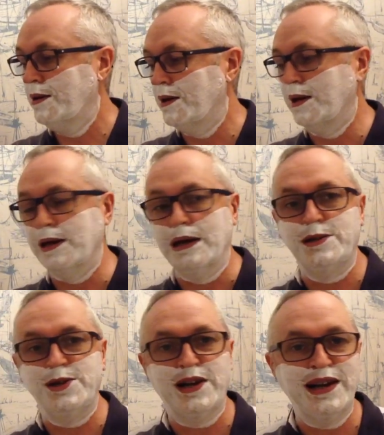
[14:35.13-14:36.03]
a
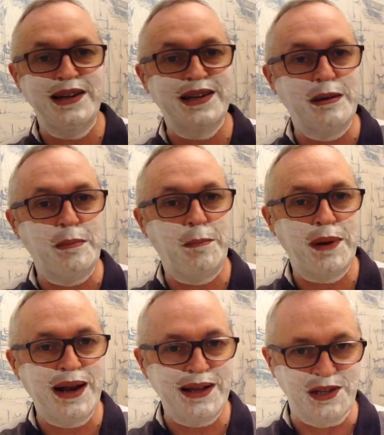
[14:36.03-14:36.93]
Gillette
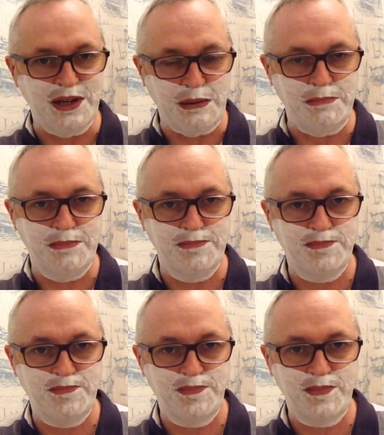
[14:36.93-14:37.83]
Platinum
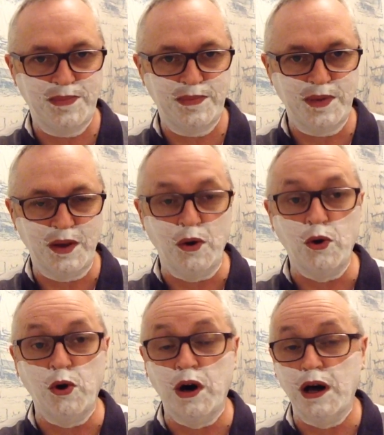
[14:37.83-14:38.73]

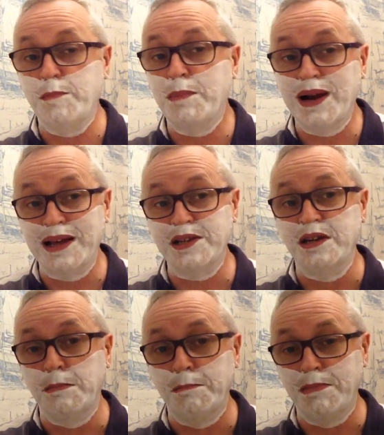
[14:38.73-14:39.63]
or a
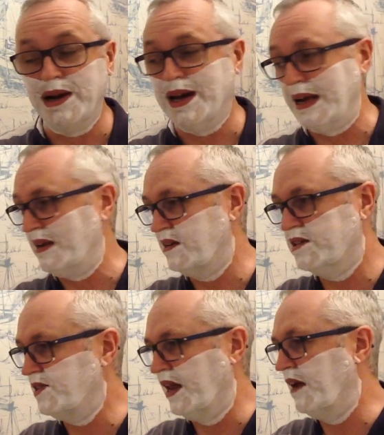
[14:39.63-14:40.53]
platinum blade. It
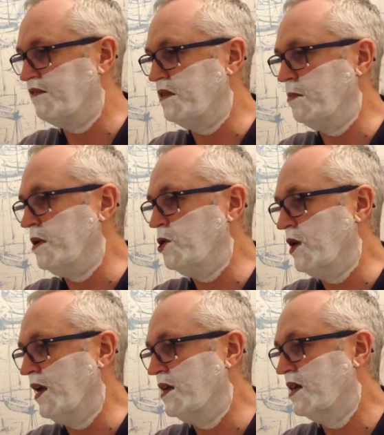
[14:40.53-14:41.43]
doesn't have to be
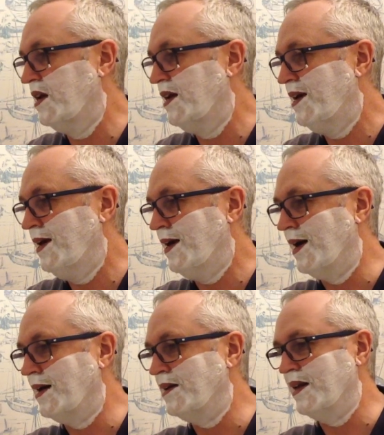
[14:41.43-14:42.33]
Gillette,
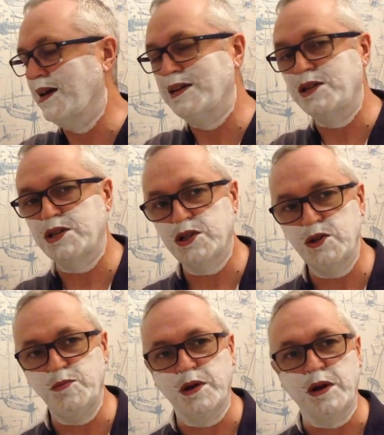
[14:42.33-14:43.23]
and a
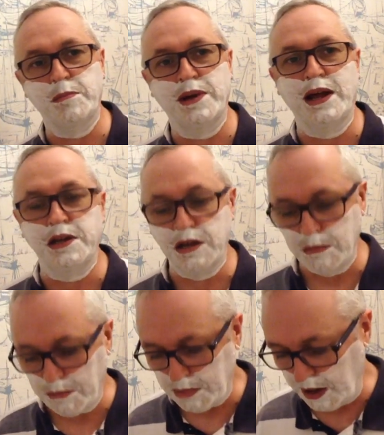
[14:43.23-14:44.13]
super
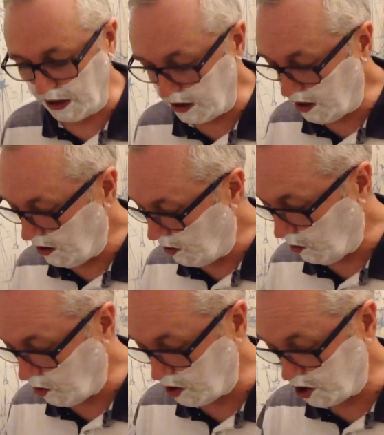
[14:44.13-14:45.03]
platinum blade.
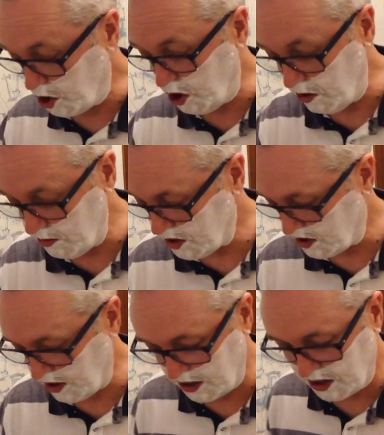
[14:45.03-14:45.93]
One assumes
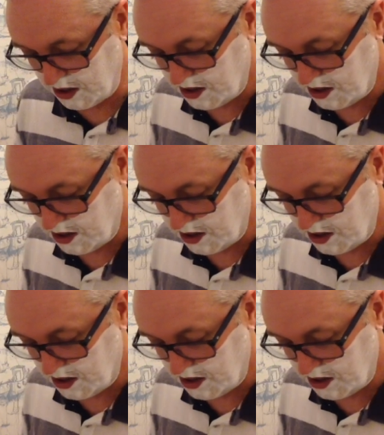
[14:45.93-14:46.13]
that